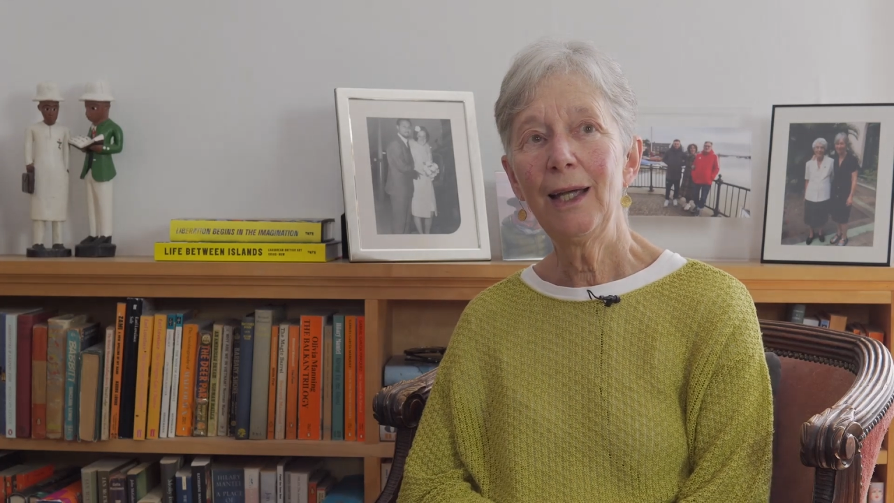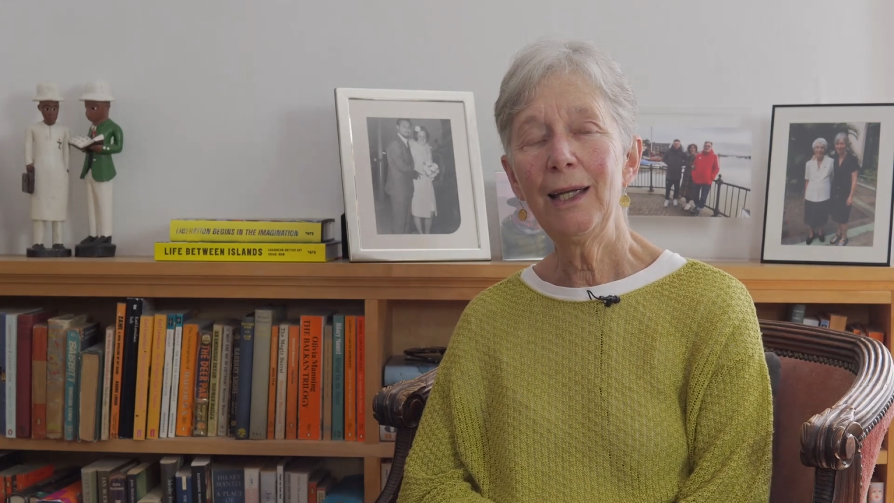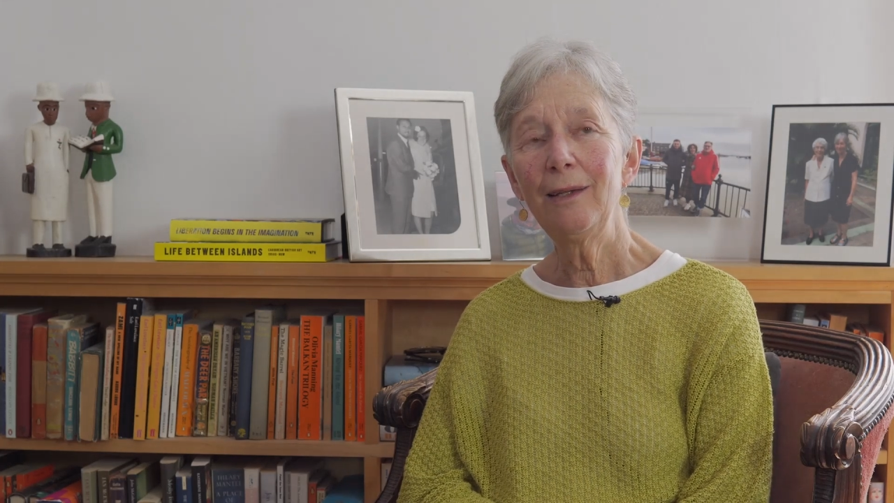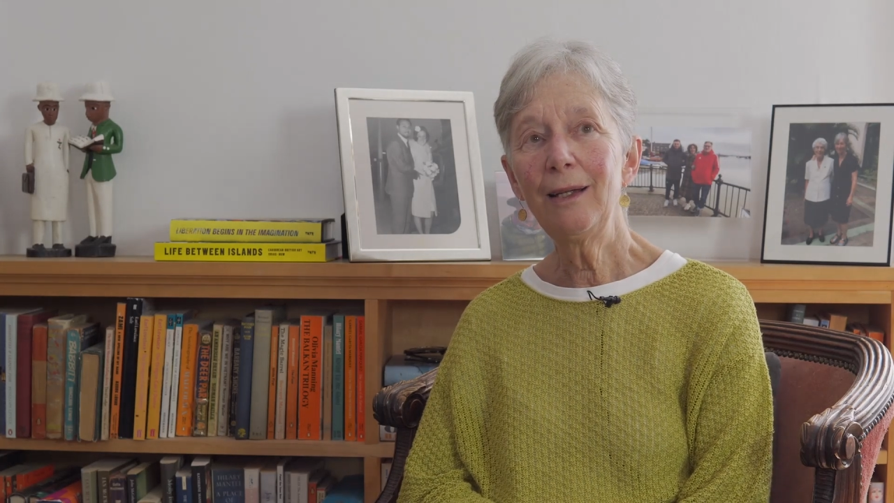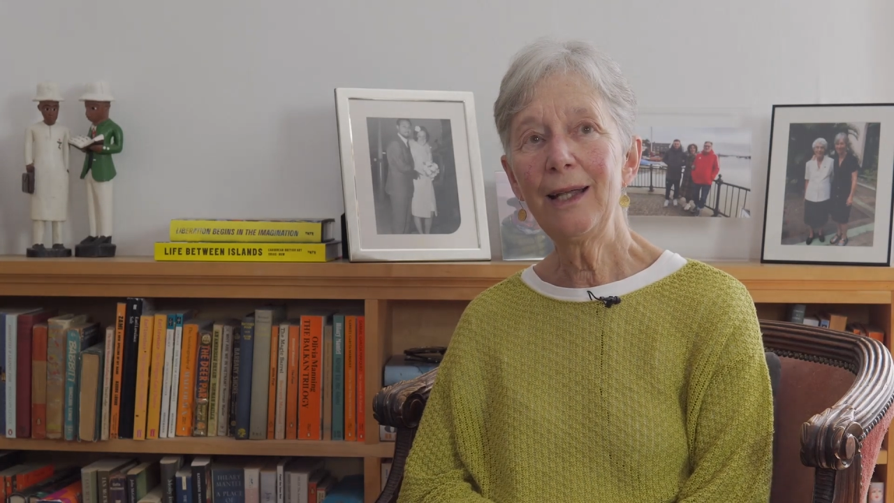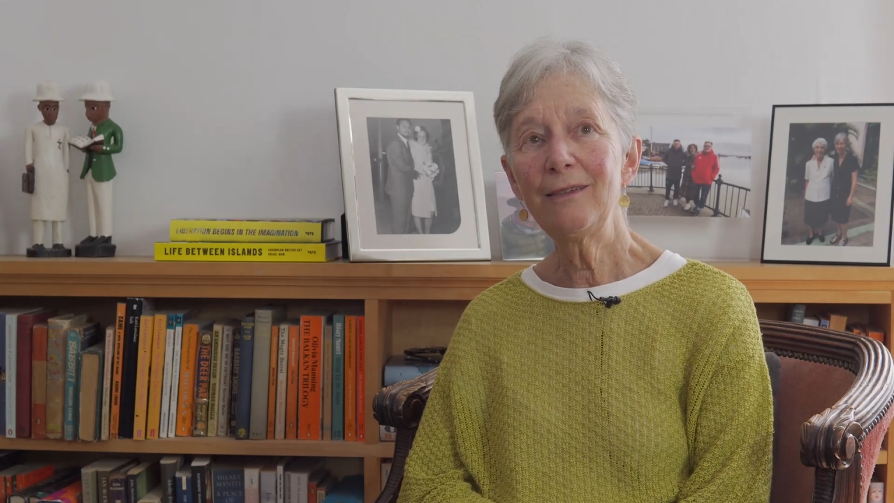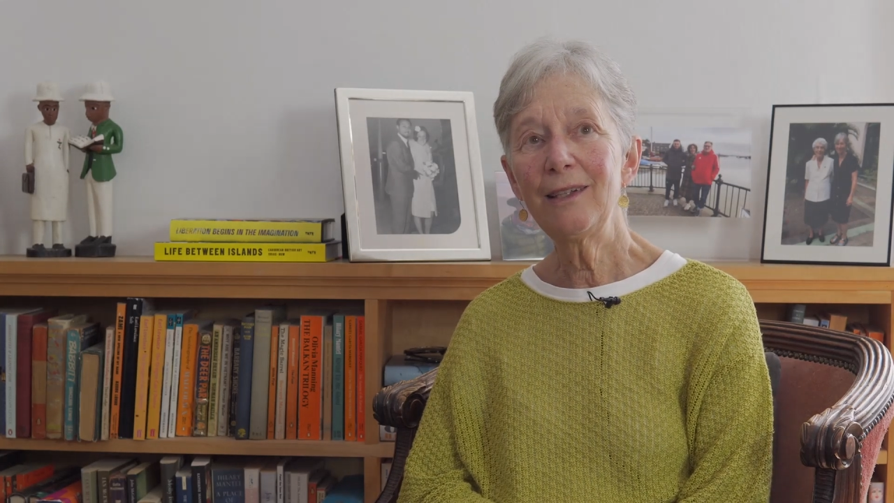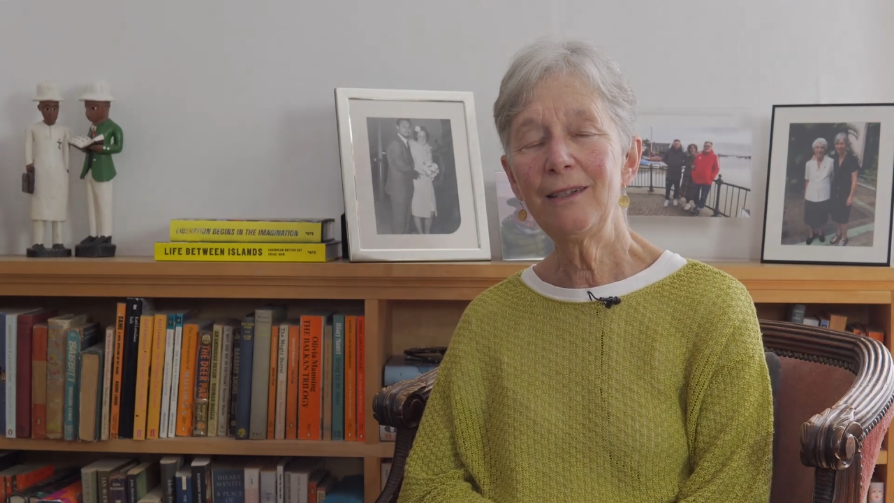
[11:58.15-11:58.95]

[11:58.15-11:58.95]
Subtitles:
in the late